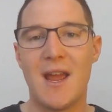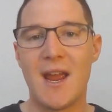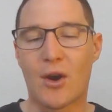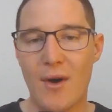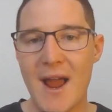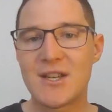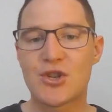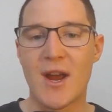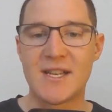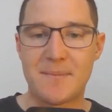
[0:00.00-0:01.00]
it creates
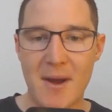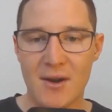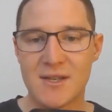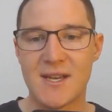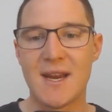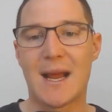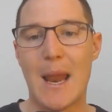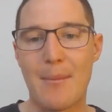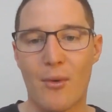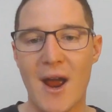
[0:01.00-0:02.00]
transparency,
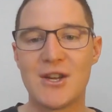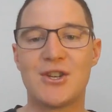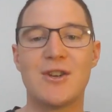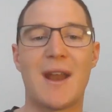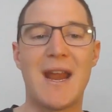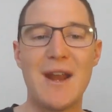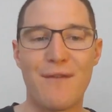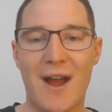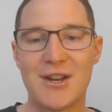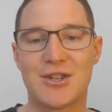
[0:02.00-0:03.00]
collaboration, and
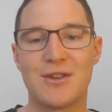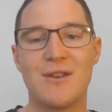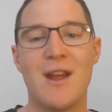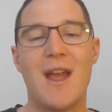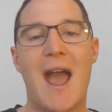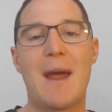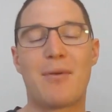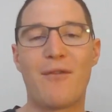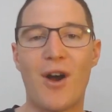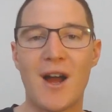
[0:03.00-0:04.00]
innovation,
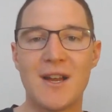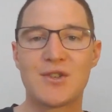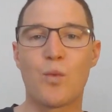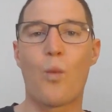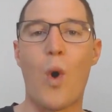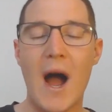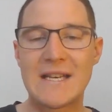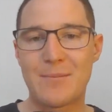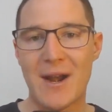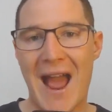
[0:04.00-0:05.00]
and provides
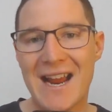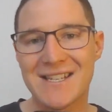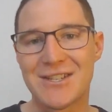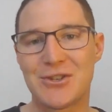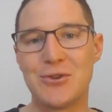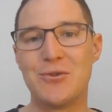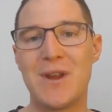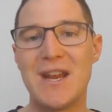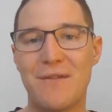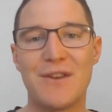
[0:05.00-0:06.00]
widespread access to
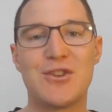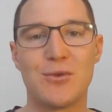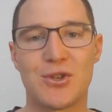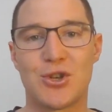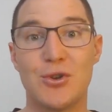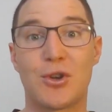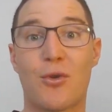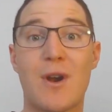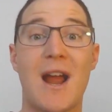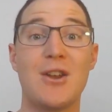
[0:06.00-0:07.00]
individuals to
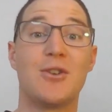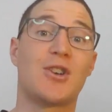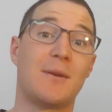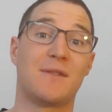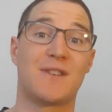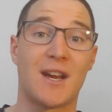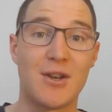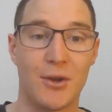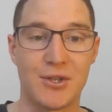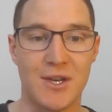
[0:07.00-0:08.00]
create new types of
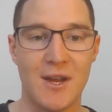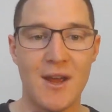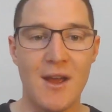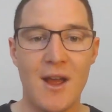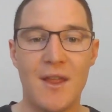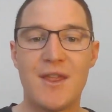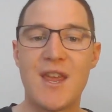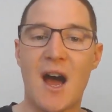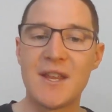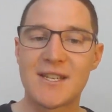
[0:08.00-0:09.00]
technology.
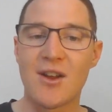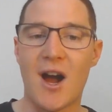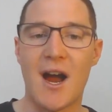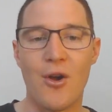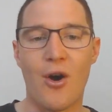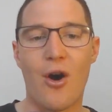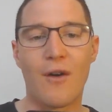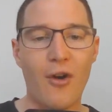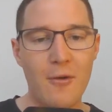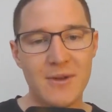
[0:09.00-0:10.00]
The other side
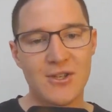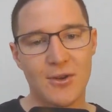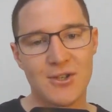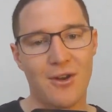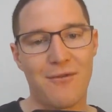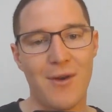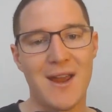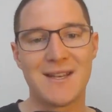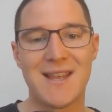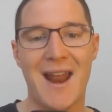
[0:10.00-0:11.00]
of open source
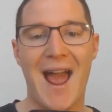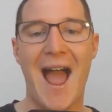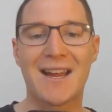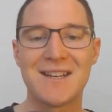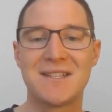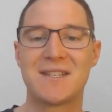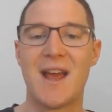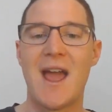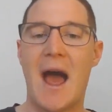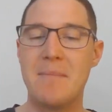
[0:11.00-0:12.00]
software is that hackers
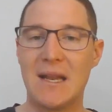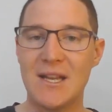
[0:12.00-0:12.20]
and